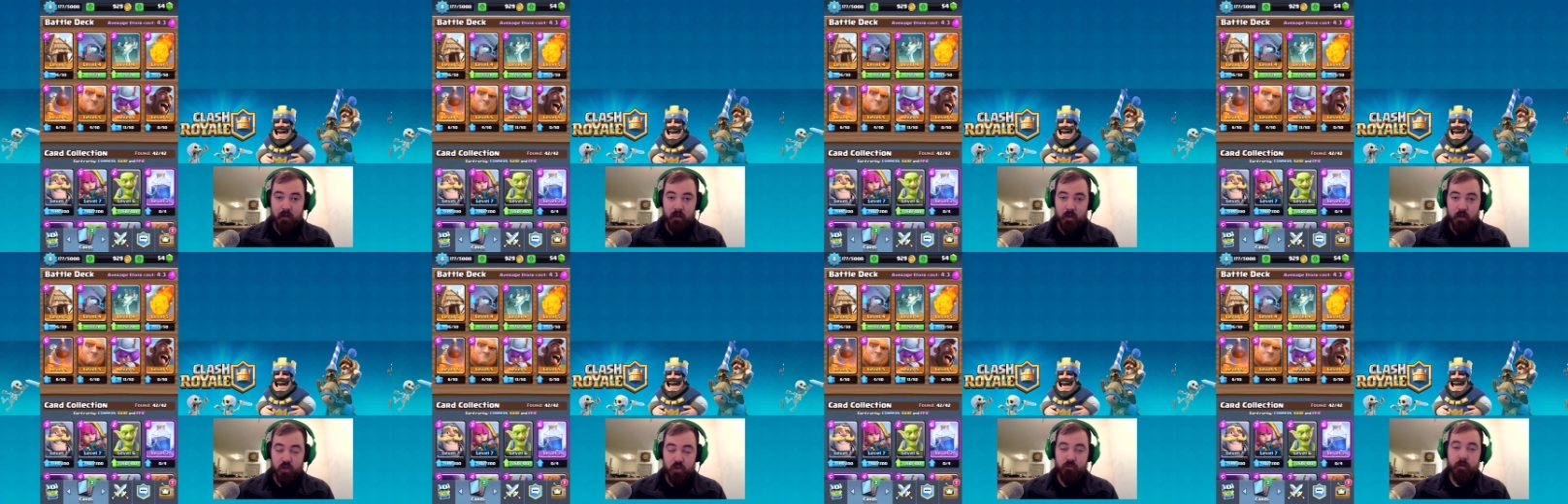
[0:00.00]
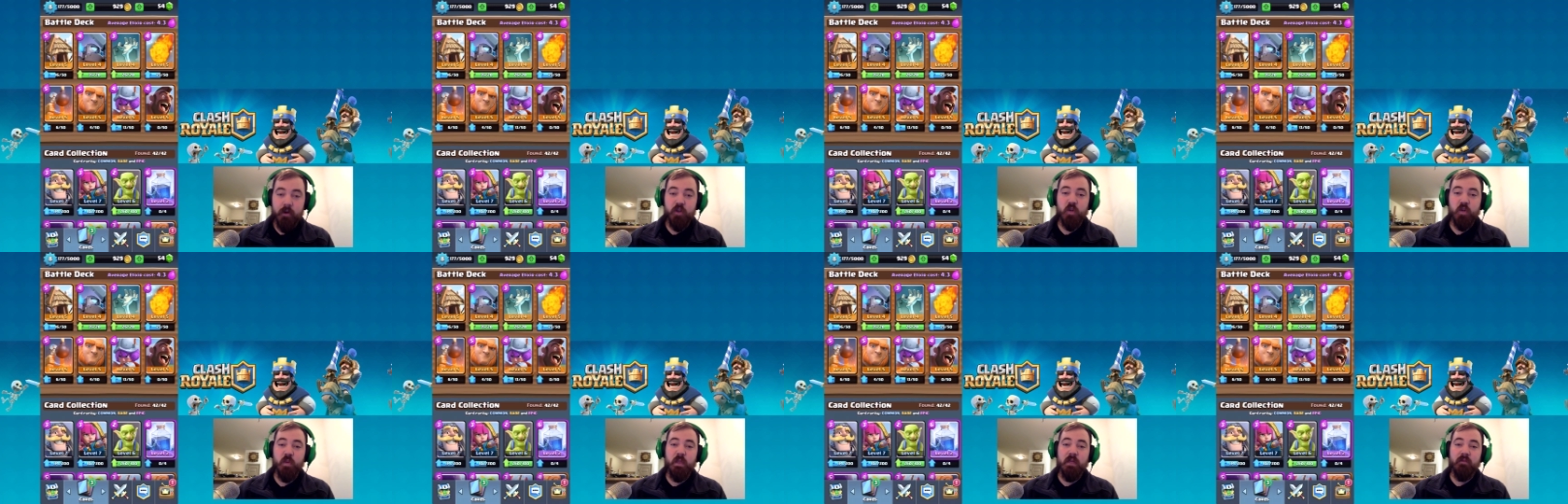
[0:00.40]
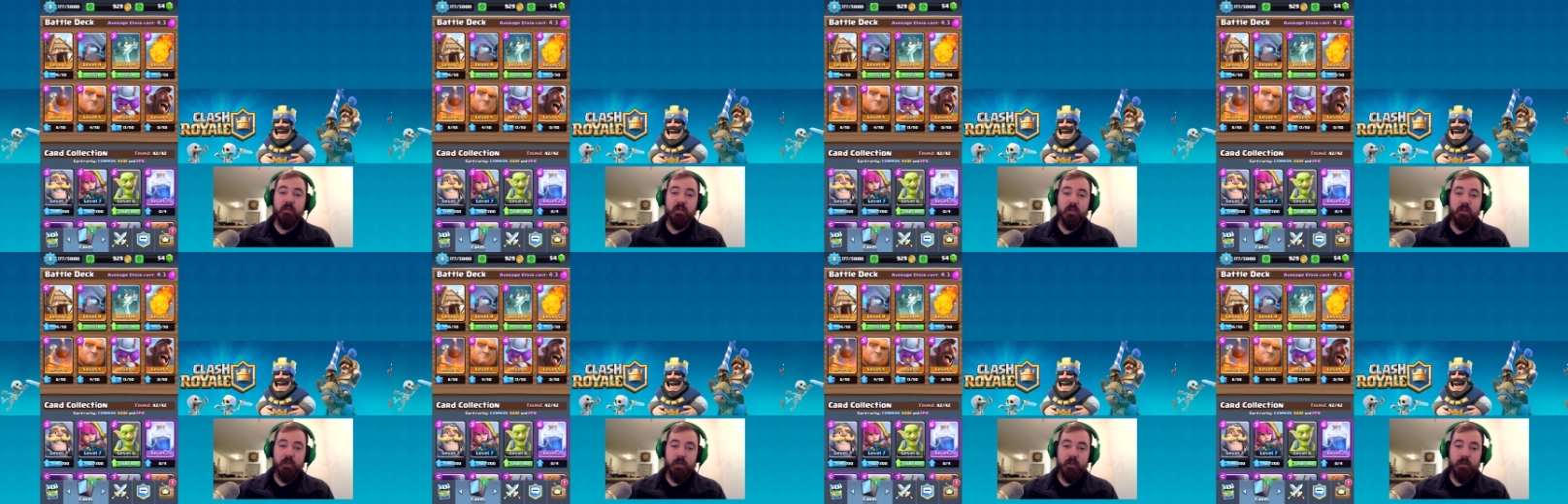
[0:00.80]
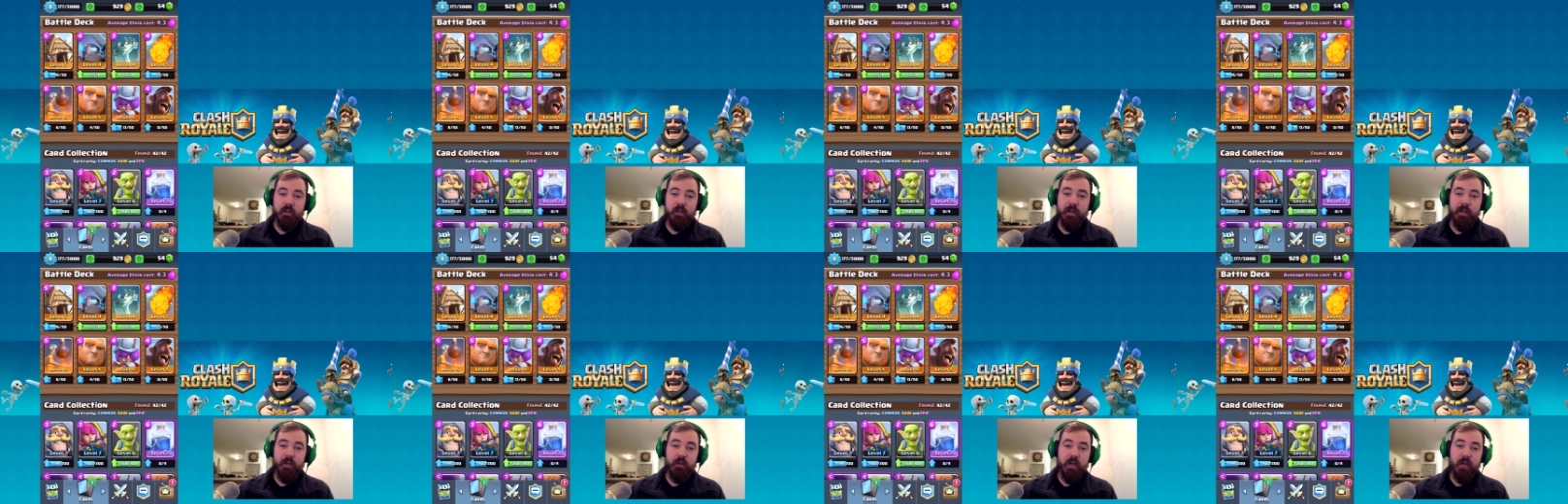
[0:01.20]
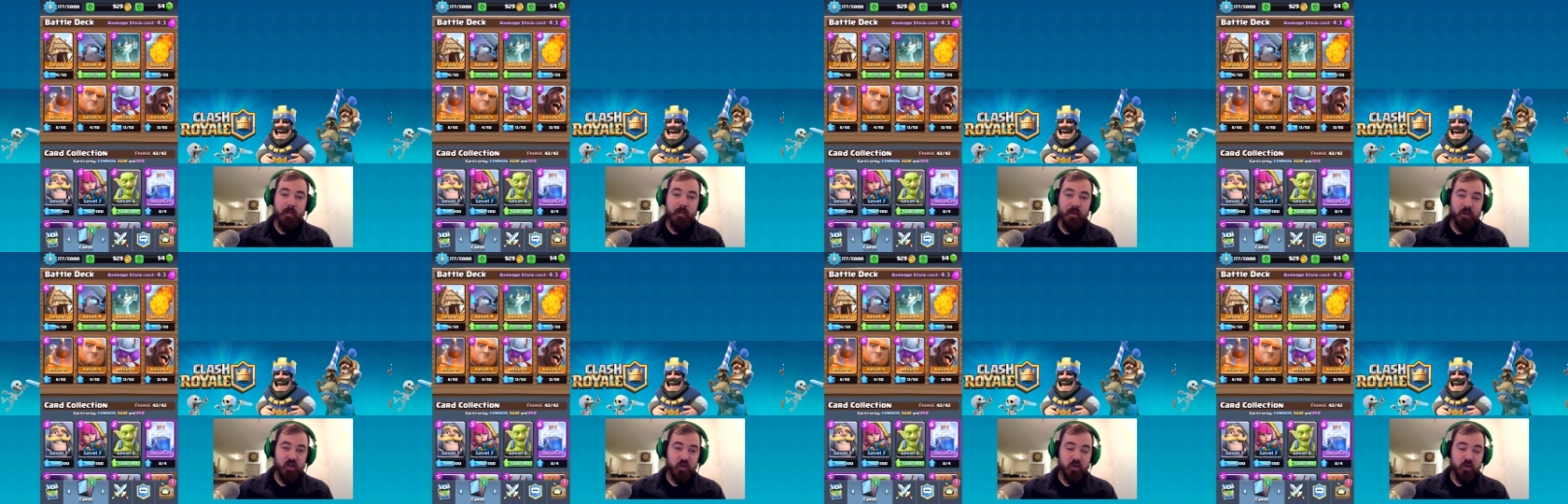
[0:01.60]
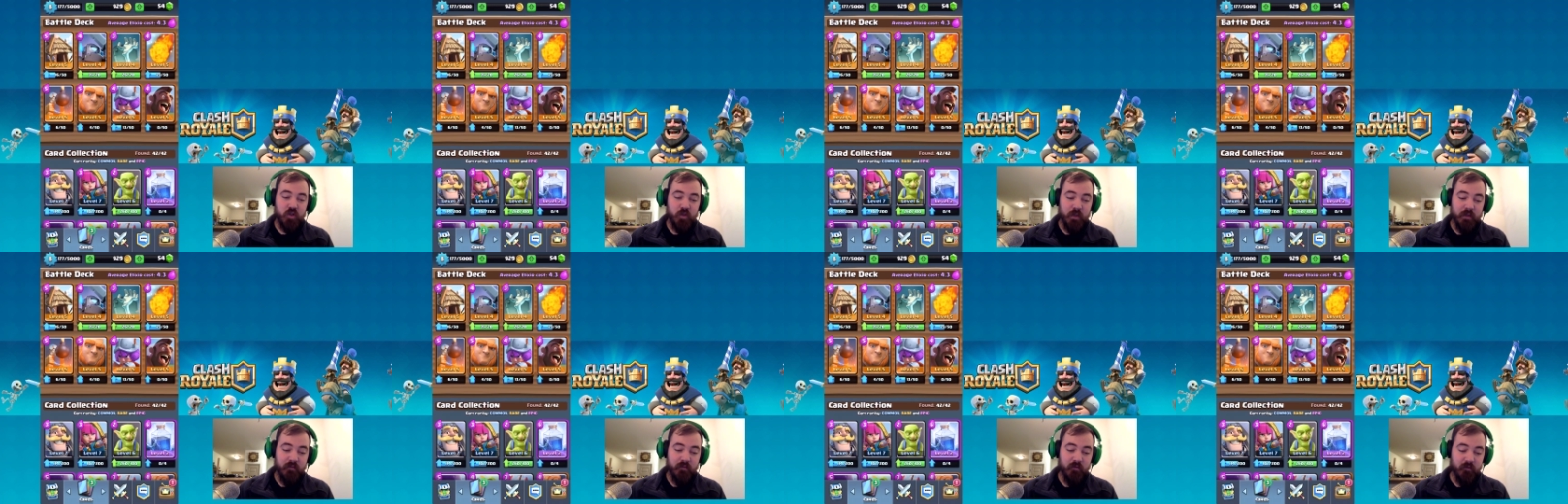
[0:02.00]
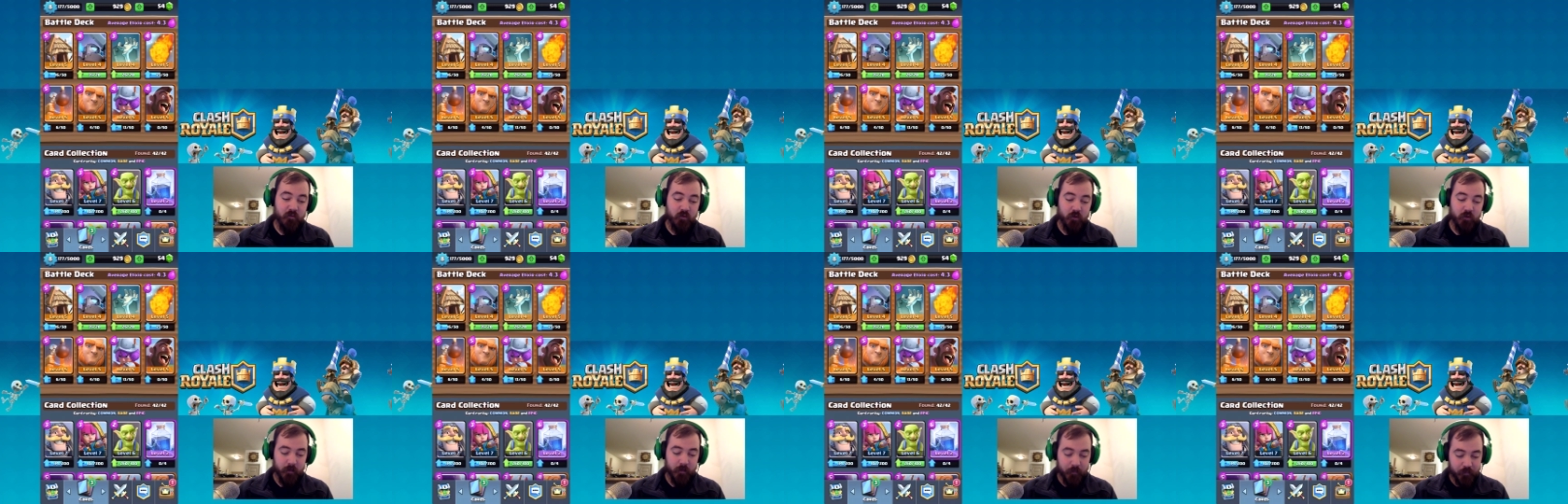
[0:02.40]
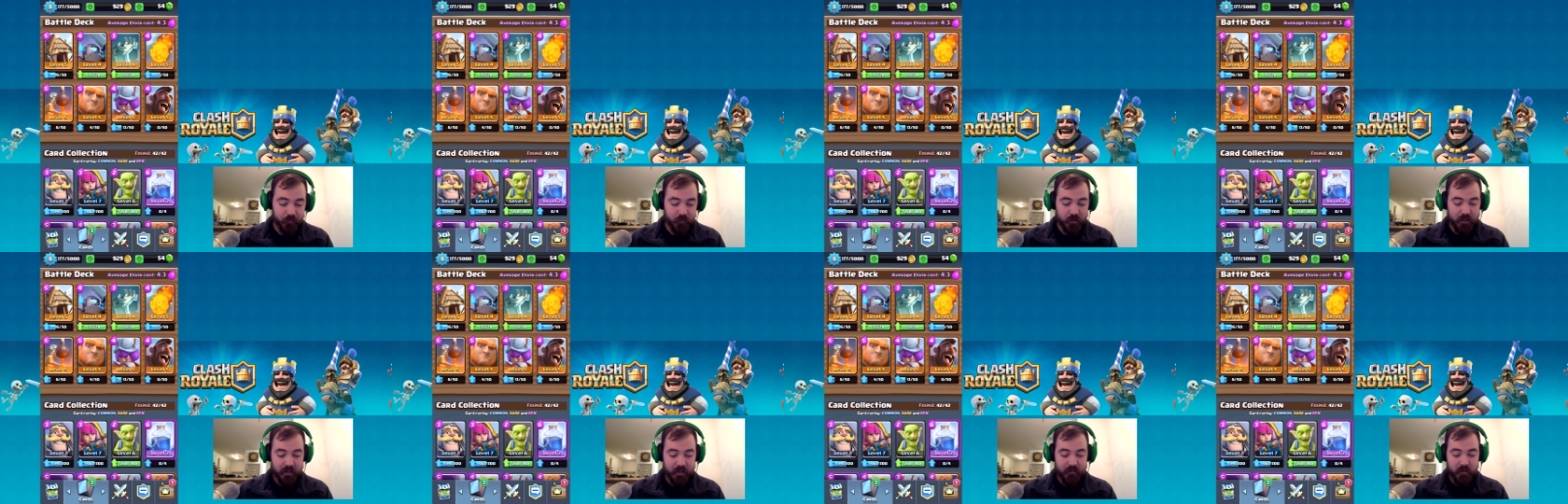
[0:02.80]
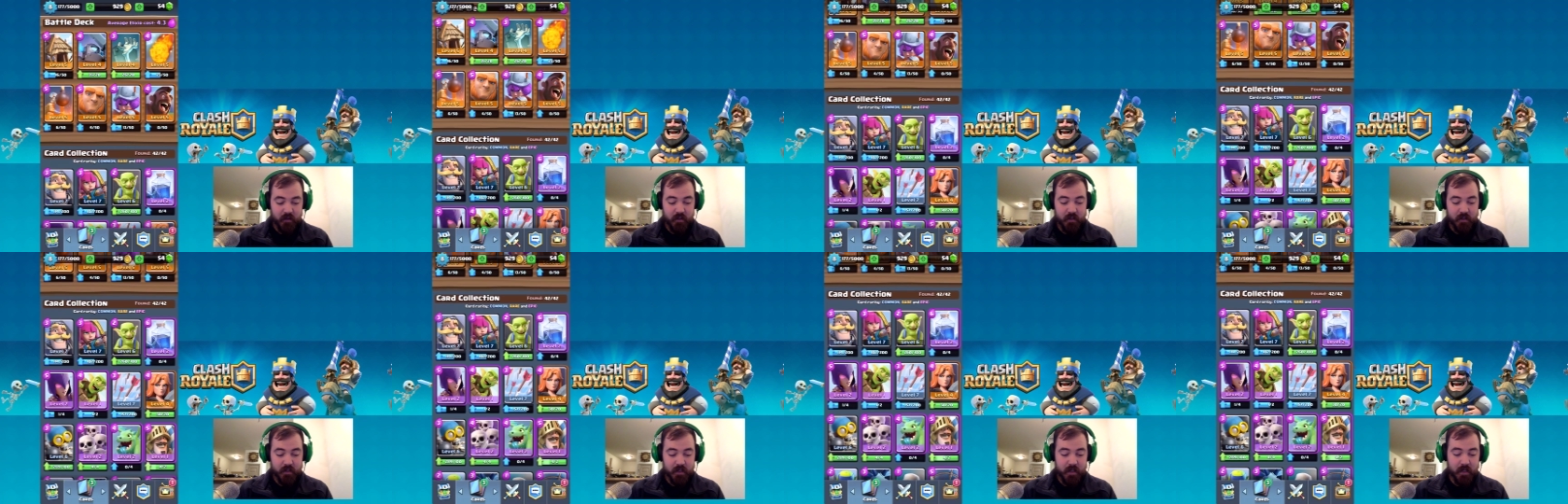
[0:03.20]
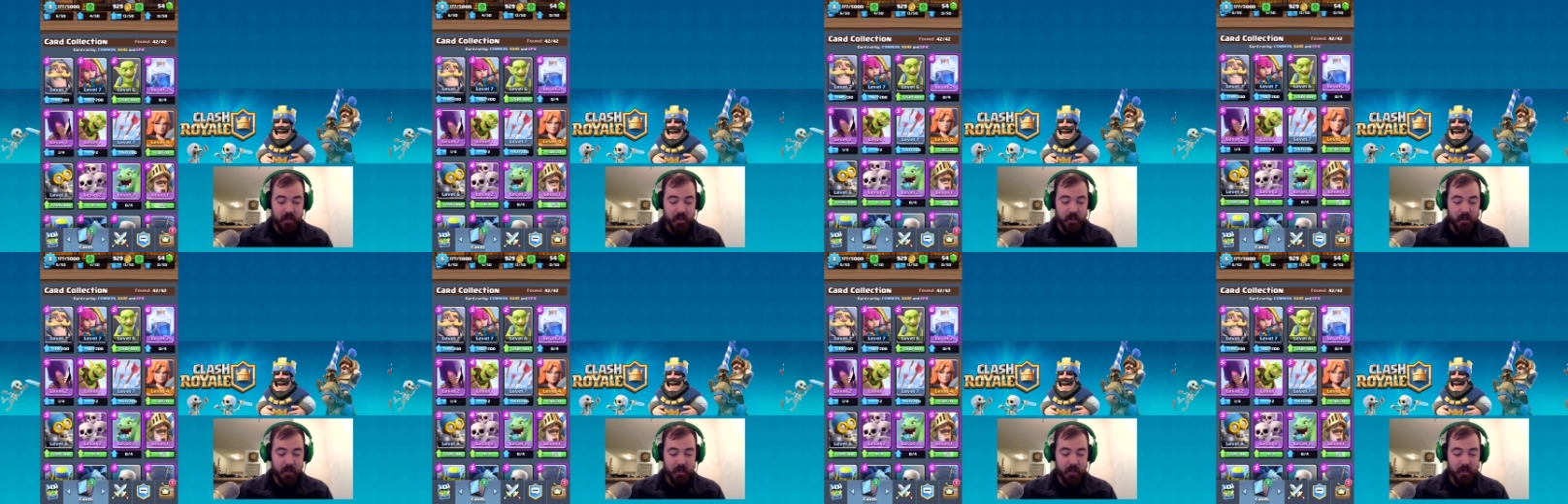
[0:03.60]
your rare should be level 6, and your epics should be level 4. Now if you can see,